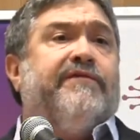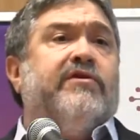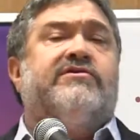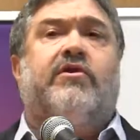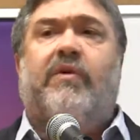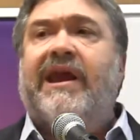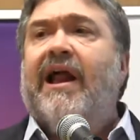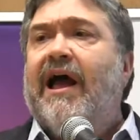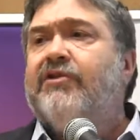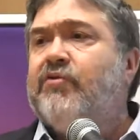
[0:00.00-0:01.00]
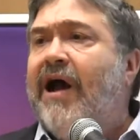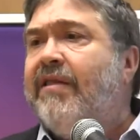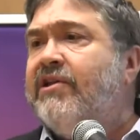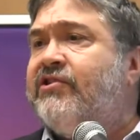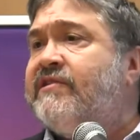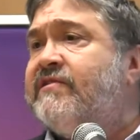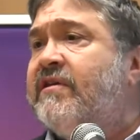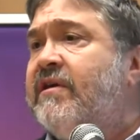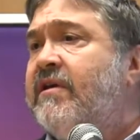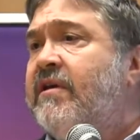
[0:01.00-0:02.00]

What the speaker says: first great hydrologist.